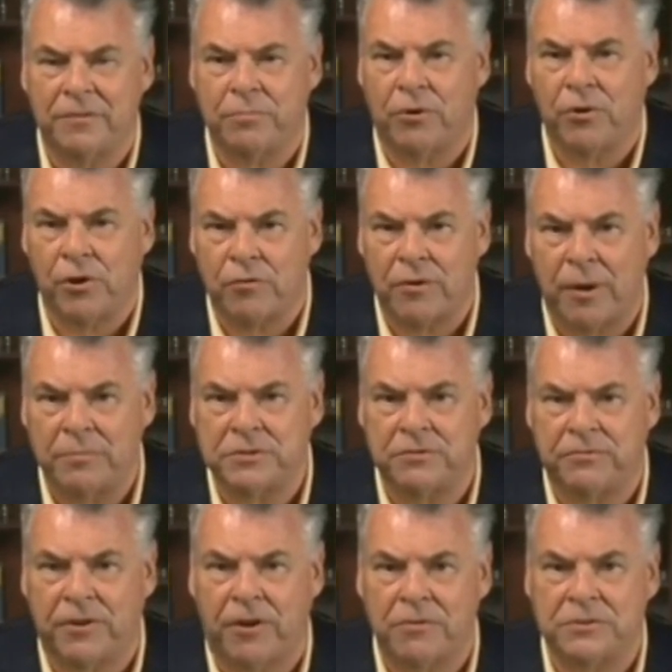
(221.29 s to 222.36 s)
Boko Haram as
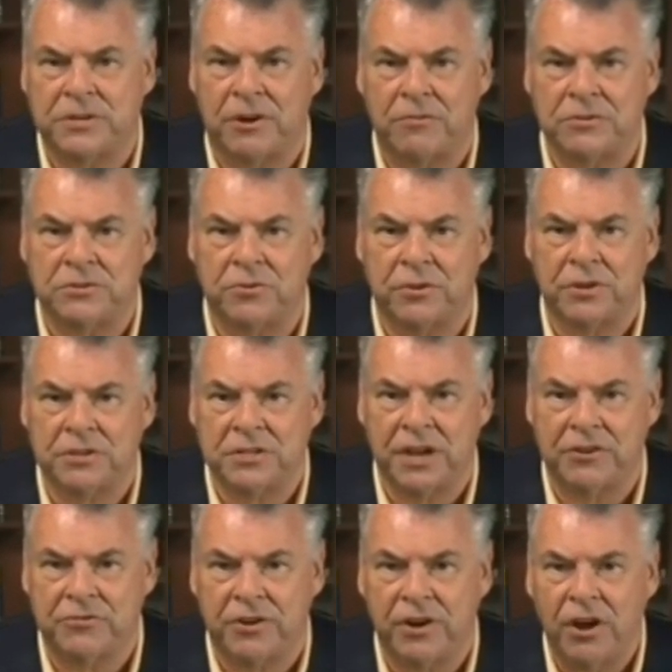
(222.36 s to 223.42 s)
a foreign terrorist
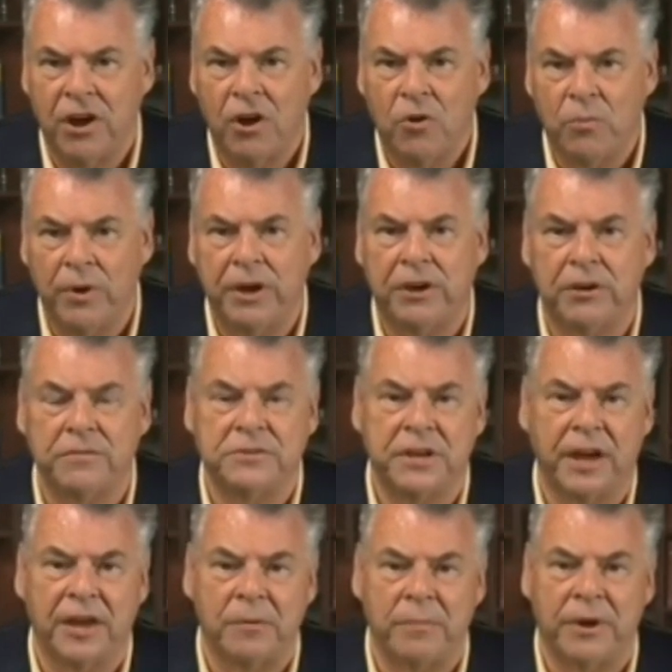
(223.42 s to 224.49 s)
organization, we could have
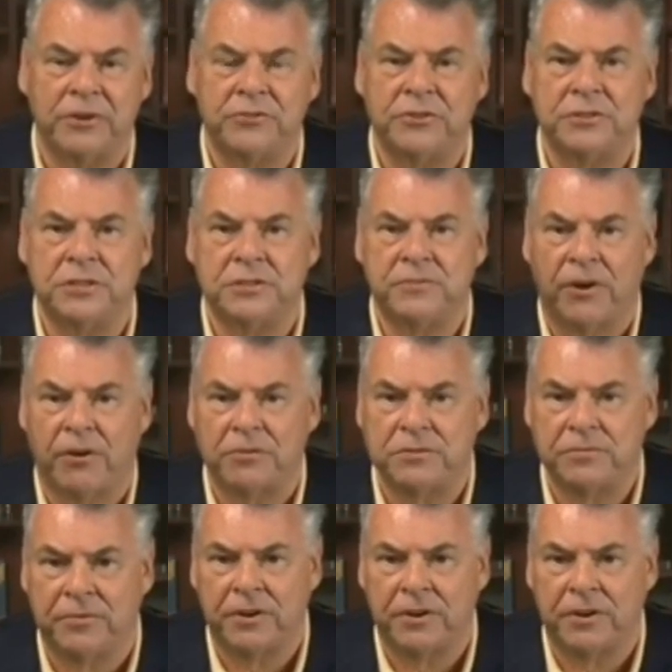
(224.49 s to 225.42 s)
taken measures as far as